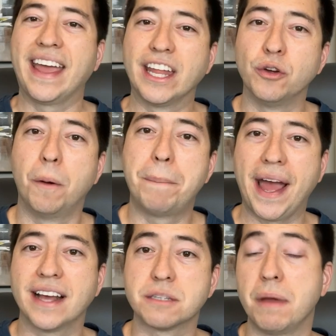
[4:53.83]
annual
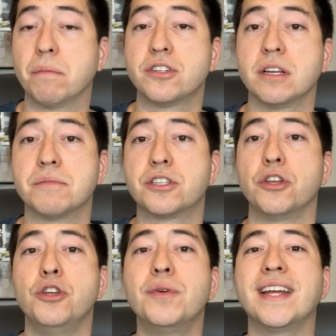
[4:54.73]
pass memberships so
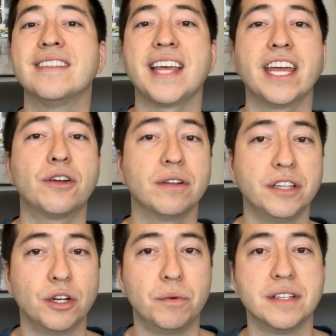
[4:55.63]
you can take your
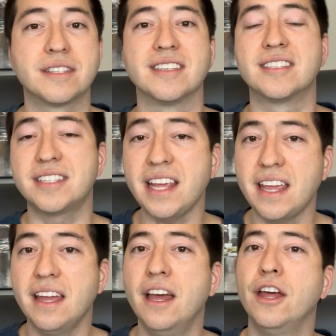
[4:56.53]
little ones to
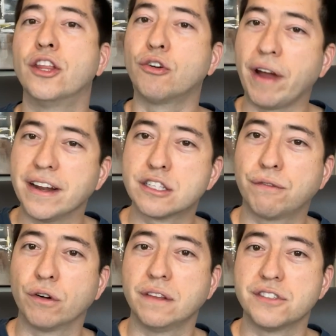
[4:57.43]
see the greatest
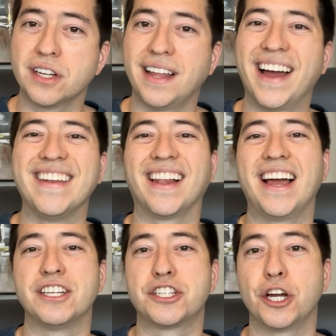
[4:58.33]
fourth of July
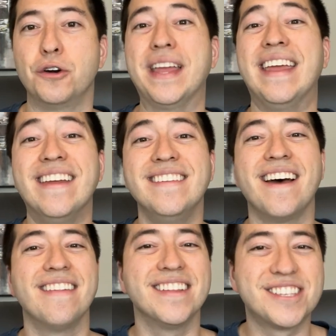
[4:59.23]
light show in
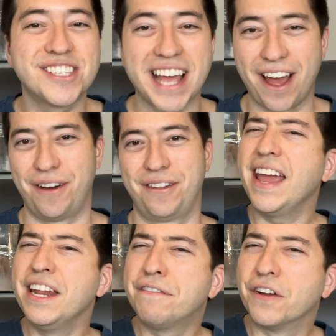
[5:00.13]
the South.
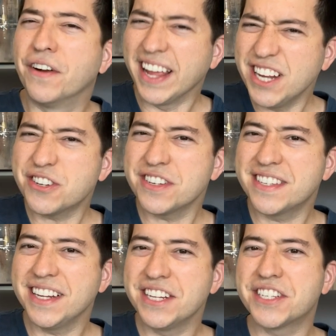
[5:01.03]
And if
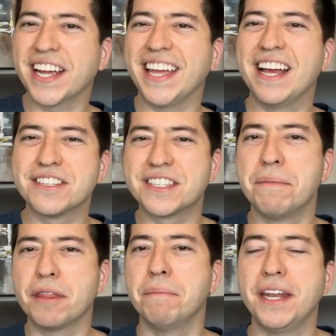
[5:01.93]
interested in checking out
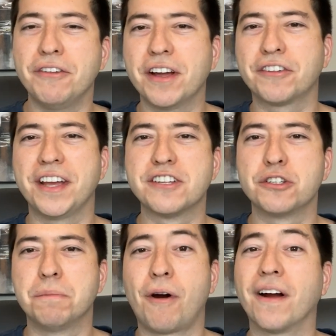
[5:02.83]
some of the many
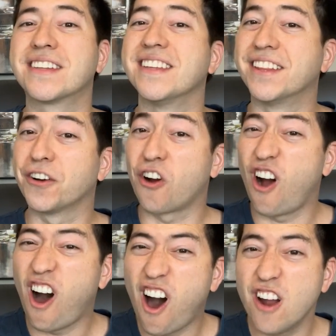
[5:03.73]
recreational parks, there are
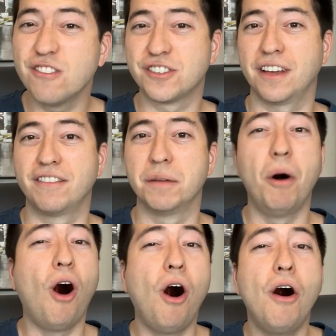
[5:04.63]
hundreds of them
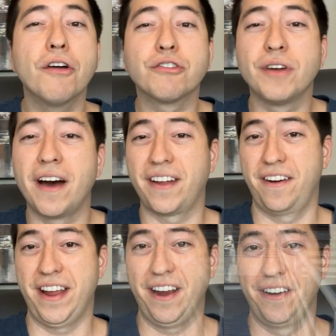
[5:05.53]
all throughout
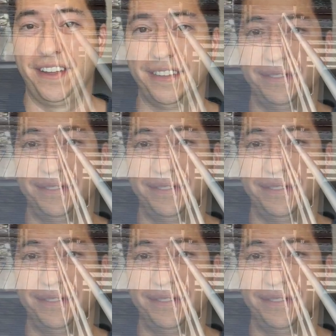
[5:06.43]
our area.